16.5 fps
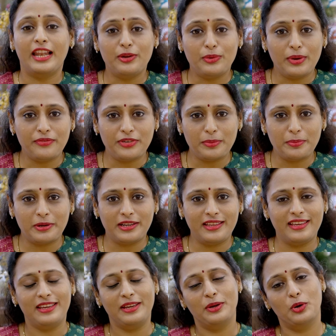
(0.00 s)
Hello
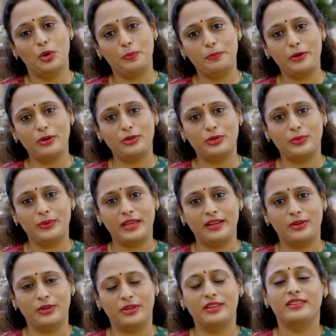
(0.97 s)
everybody, hope you're
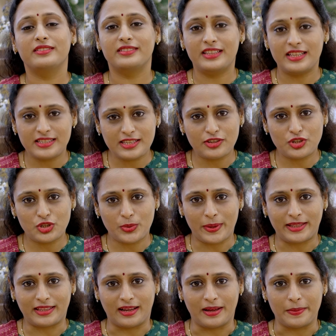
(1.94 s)
doing good. This is
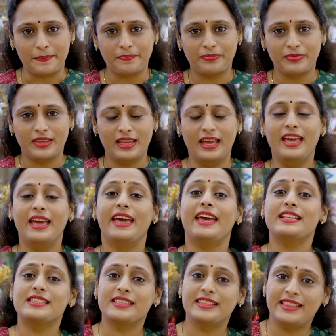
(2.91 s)
Shweta.
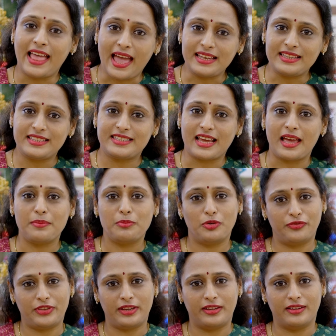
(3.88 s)
It's that time
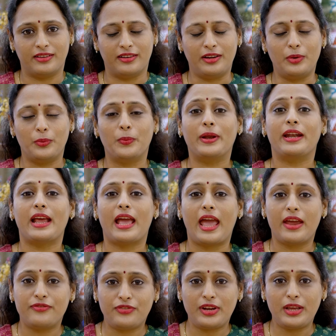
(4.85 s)
of the year where
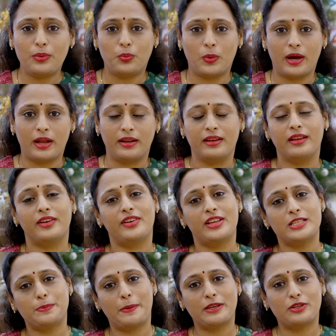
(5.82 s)
everyone,
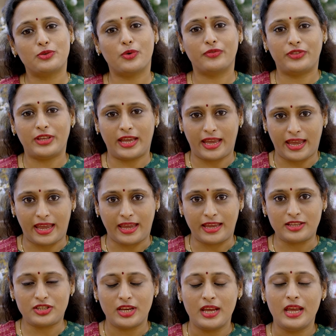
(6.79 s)
irrespective of their
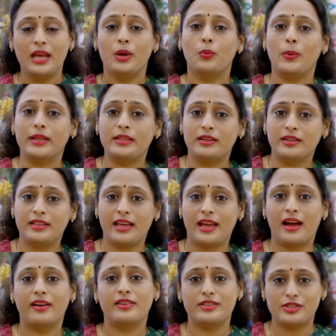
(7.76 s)
age, whether they
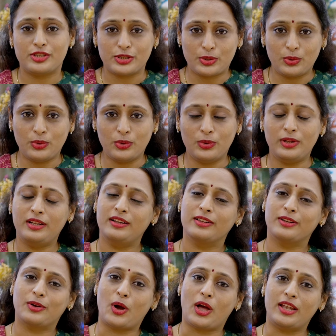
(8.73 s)
are in school,
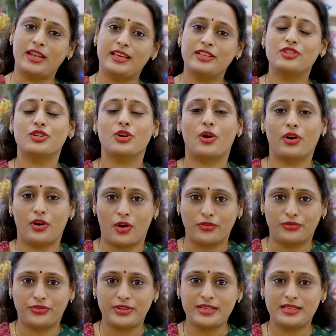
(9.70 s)
college or
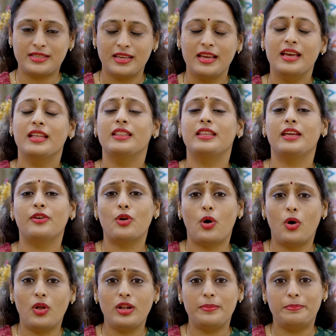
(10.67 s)
office, they're
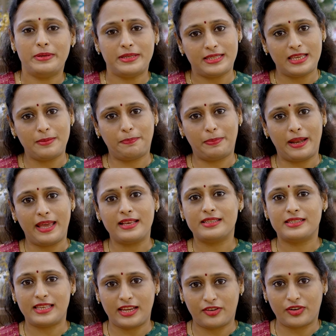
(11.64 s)
all busy playing
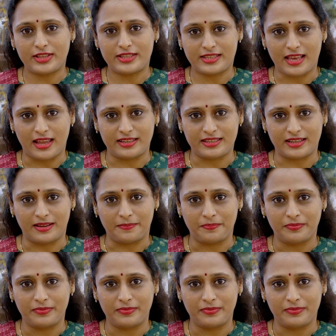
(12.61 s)
Secret Santa.